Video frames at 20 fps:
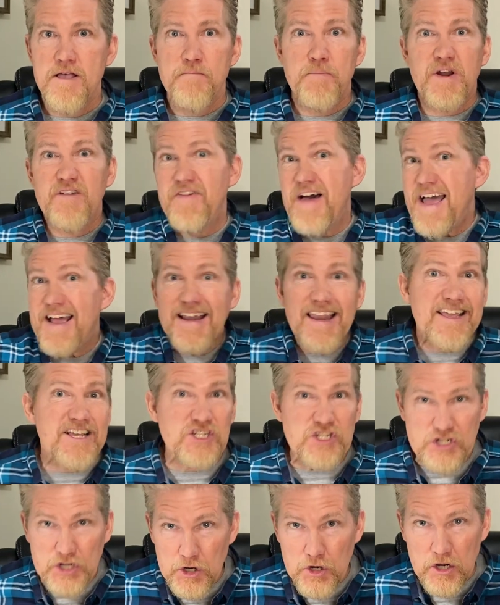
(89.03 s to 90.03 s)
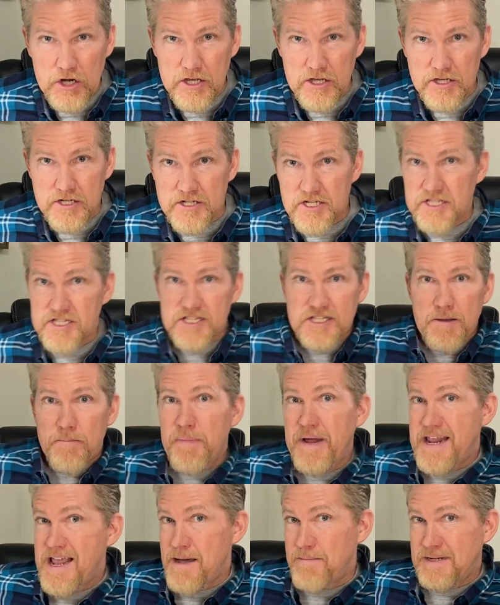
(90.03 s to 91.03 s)
But if I act like a jerk to the
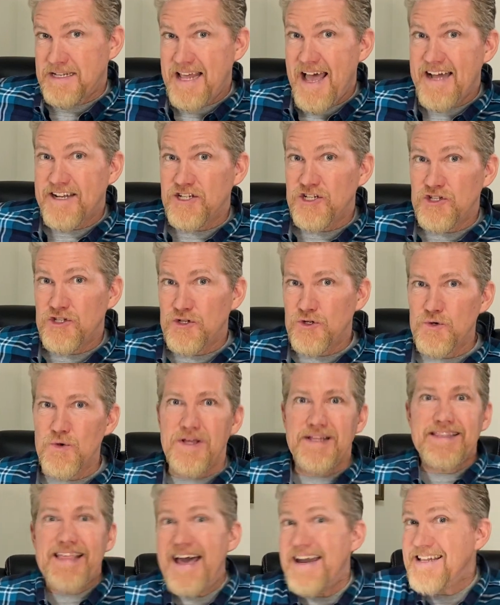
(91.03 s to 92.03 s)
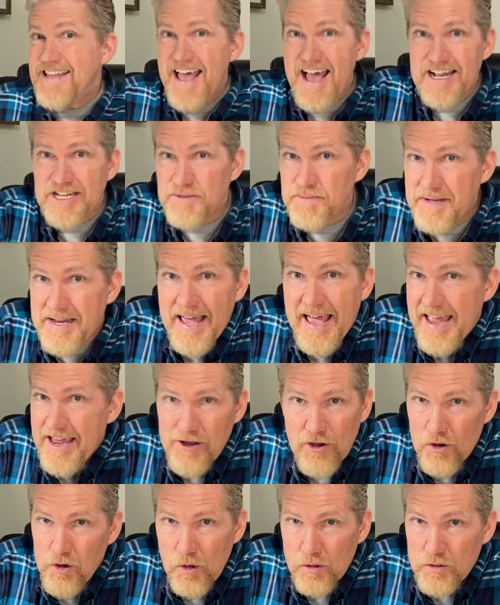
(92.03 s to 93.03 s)
somebody I'm attaching to, that attachment
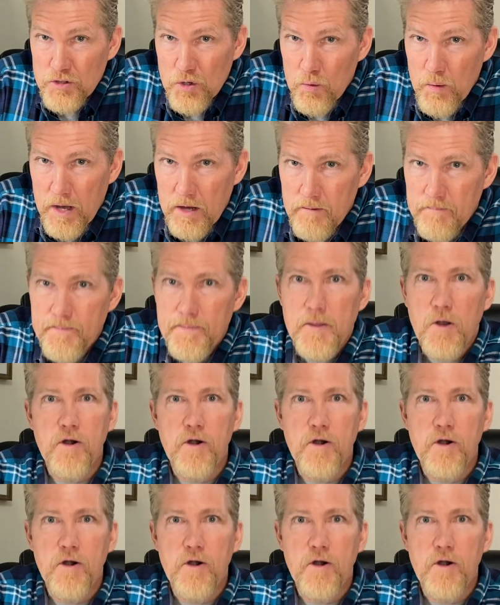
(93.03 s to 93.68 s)
ain't gonna go so well.